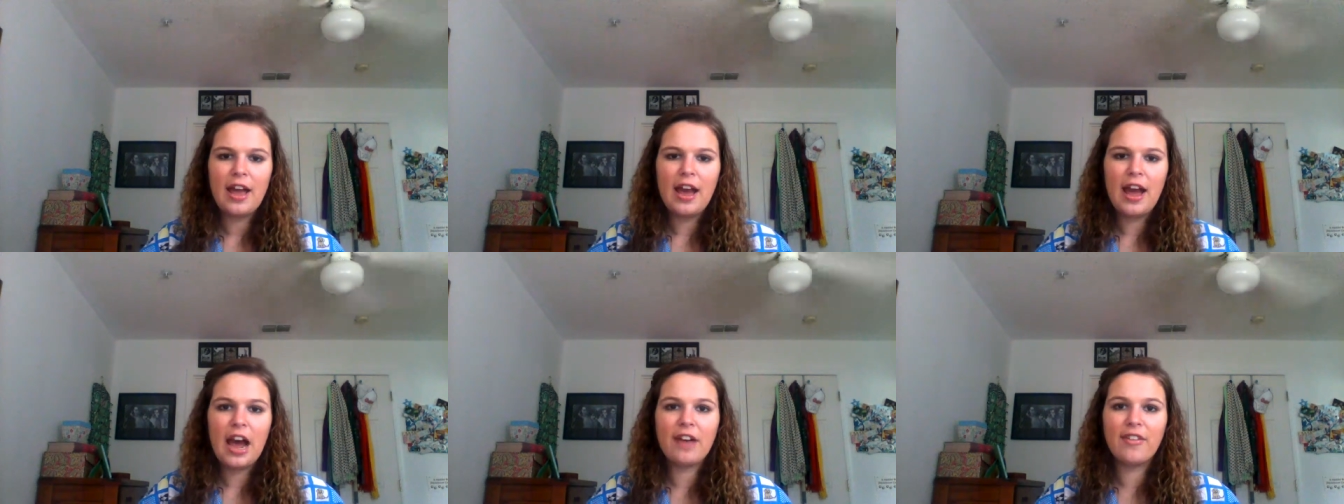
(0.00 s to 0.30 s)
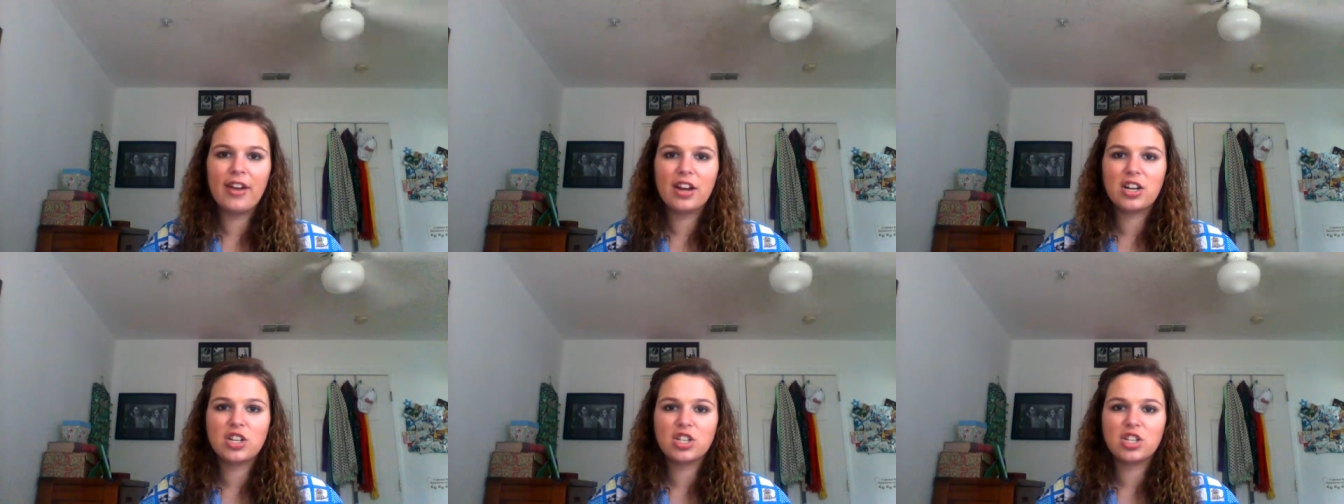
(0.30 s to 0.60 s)
I've
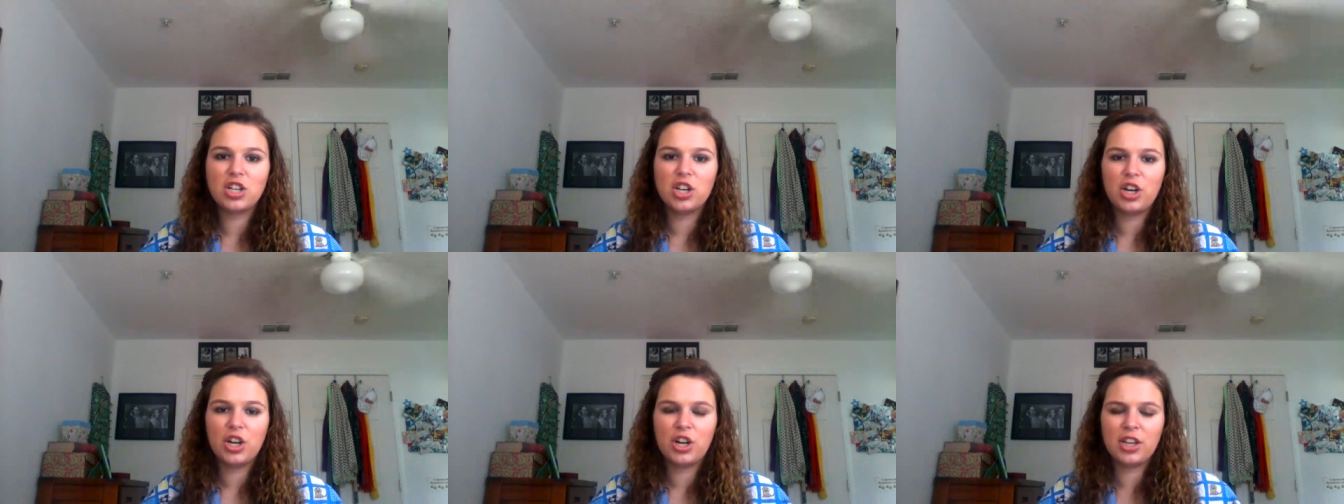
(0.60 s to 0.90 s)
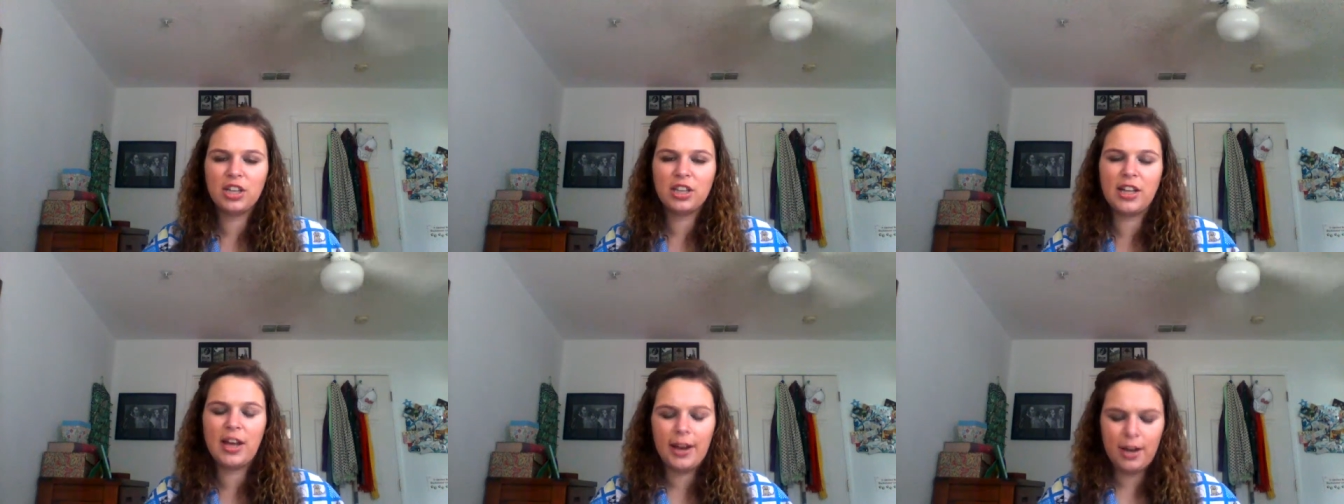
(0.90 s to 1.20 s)
actually heard a
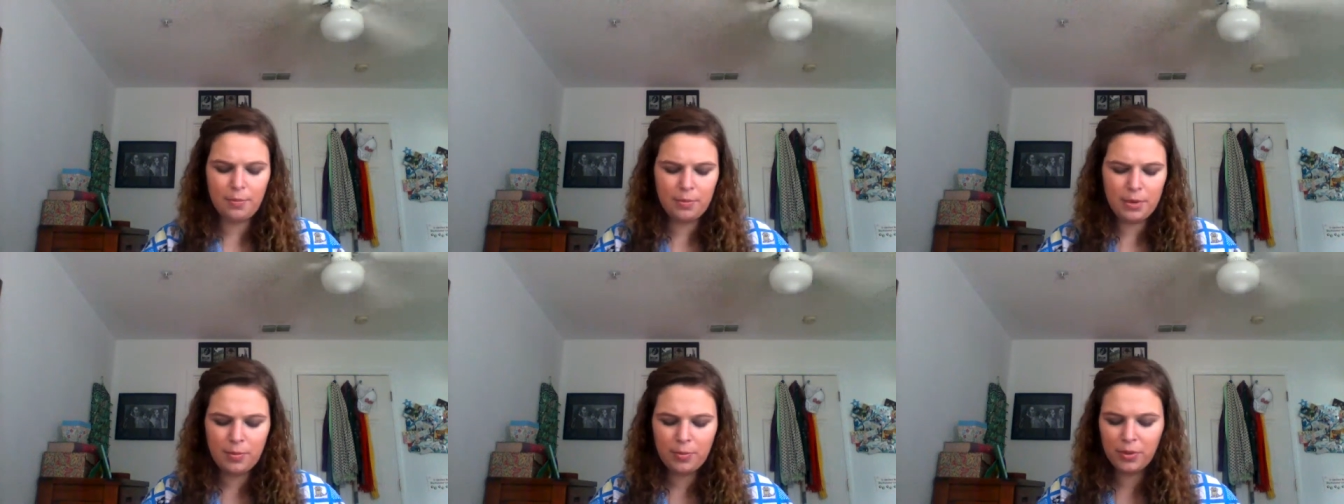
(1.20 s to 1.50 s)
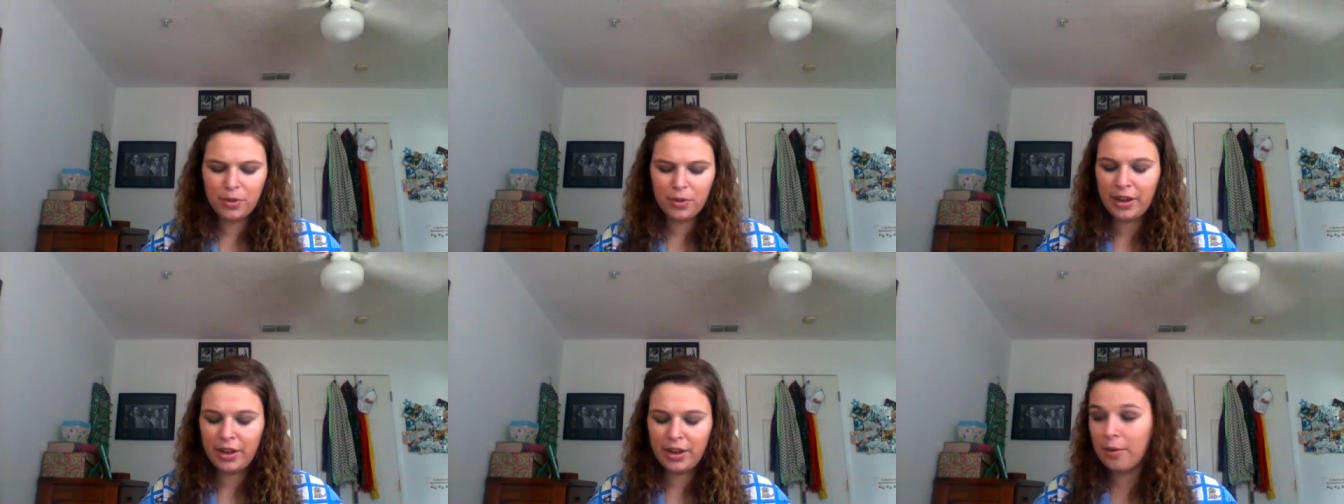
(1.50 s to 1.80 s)
lot of people
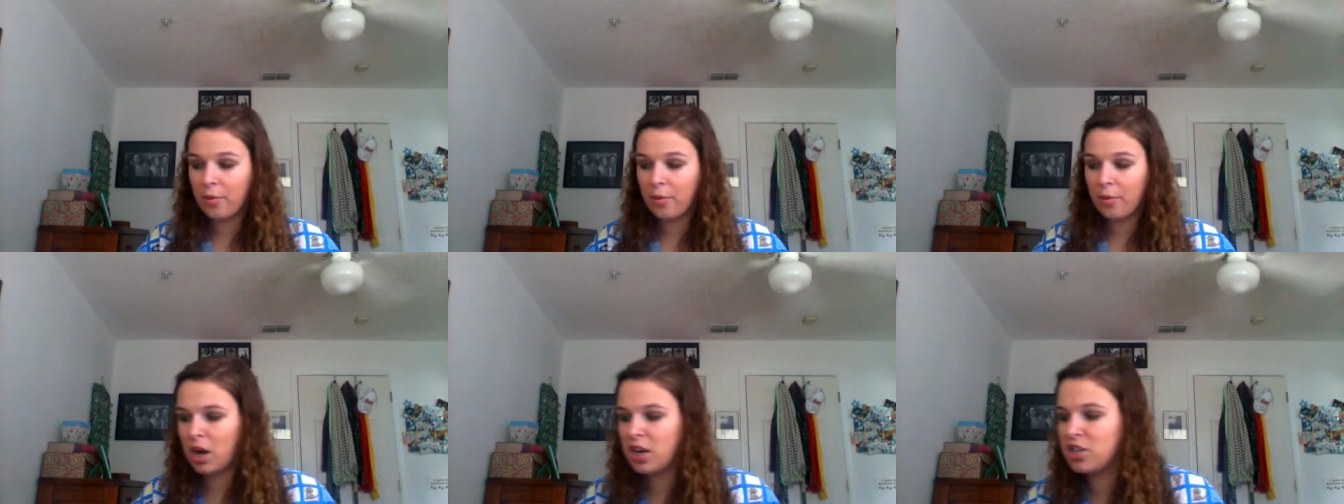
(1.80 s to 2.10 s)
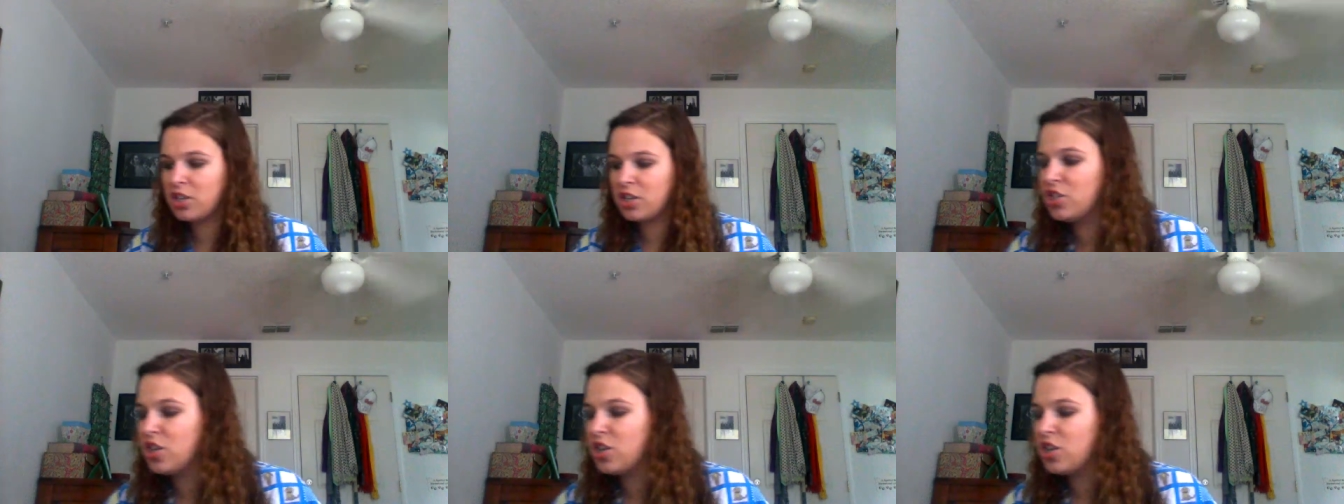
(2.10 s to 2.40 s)
that I
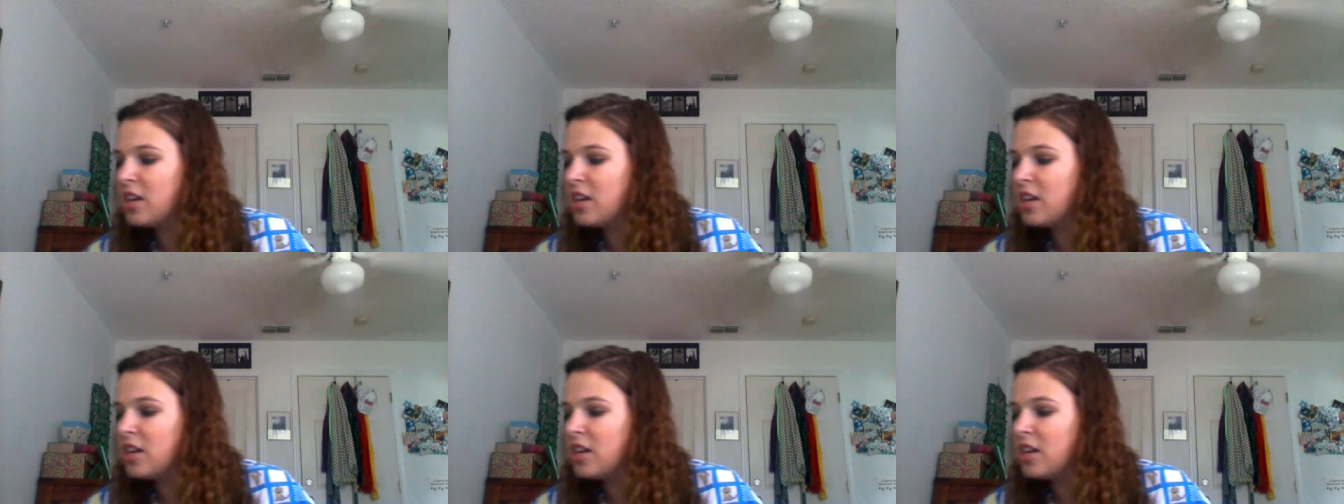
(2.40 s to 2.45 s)
watch